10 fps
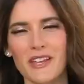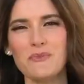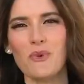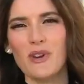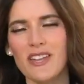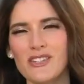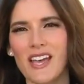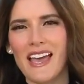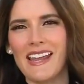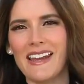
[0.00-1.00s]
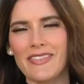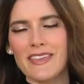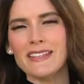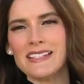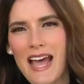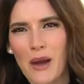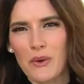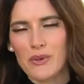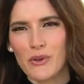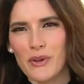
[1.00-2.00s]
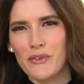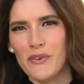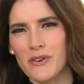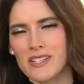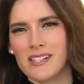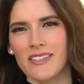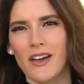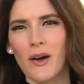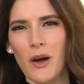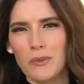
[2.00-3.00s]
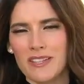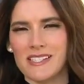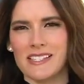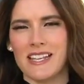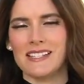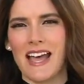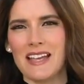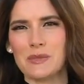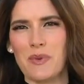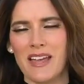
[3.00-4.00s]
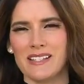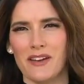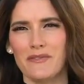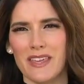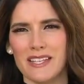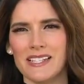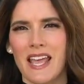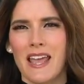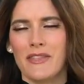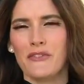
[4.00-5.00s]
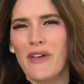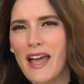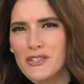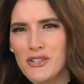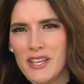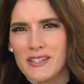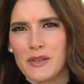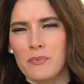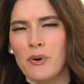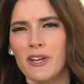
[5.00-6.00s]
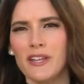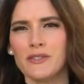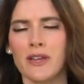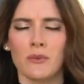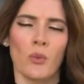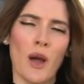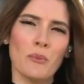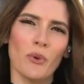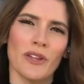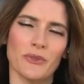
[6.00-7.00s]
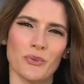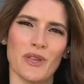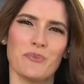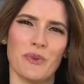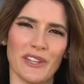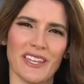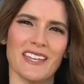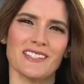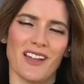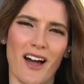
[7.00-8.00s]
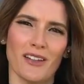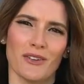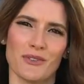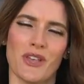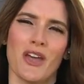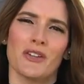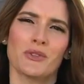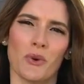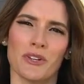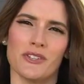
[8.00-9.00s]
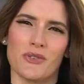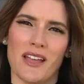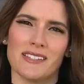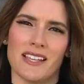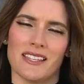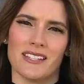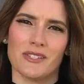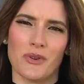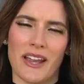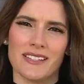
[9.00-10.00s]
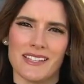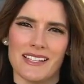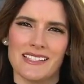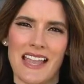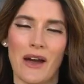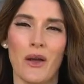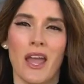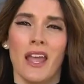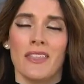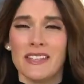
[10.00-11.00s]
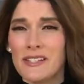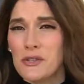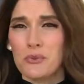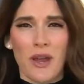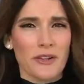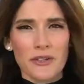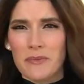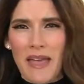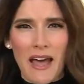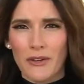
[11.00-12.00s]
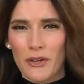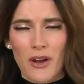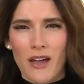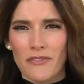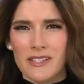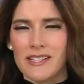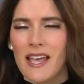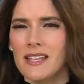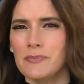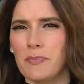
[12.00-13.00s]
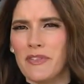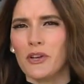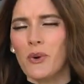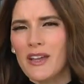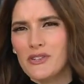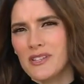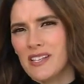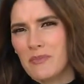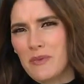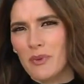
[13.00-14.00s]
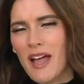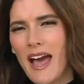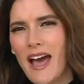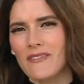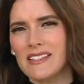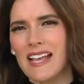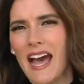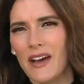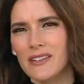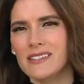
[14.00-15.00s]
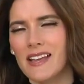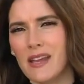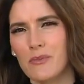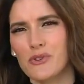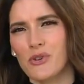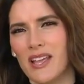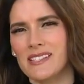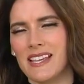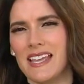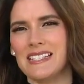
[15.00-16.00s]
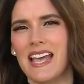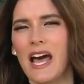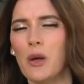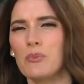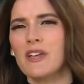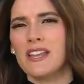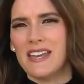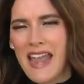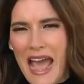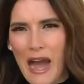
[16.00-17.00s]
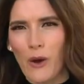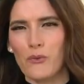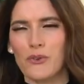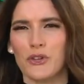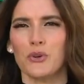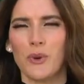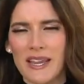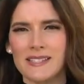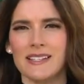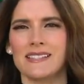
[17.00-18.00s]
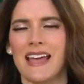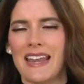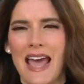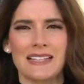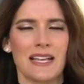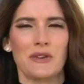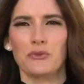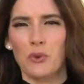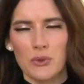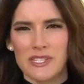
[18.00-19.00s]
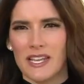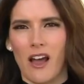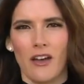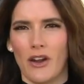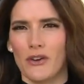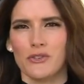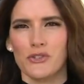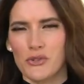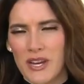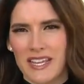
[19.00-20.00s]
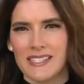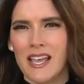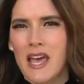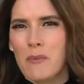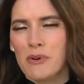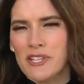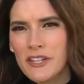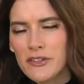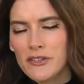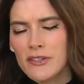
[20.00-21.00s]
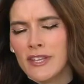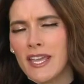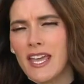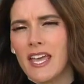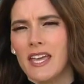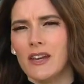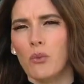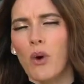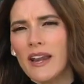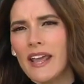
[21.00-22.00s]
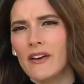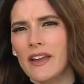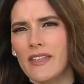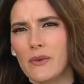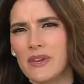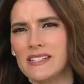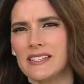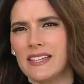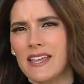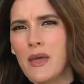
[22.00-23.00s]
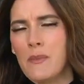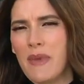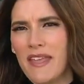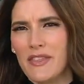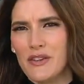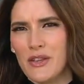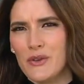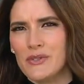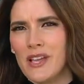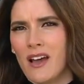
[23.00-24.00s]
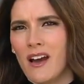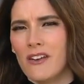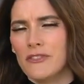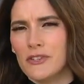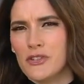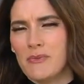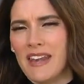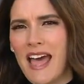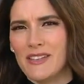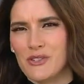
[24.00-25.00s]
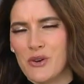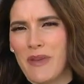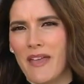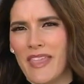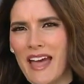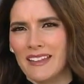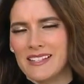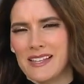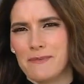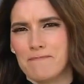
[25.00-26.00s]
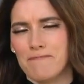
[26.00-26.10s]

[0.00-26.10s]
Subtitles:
Good morning, Jen. And at this hour, we're going to focus on the homelessness aspect of this. The fact she's putting $1.3 billion toward addressing this crisis. Now, this is a record amount, her office says, but the question some people have is how does that number translate into help now for the crisis that has unfolded on our streets, particularly in one area that recently made the news? Our Phil Schumann asked her about that. Listen.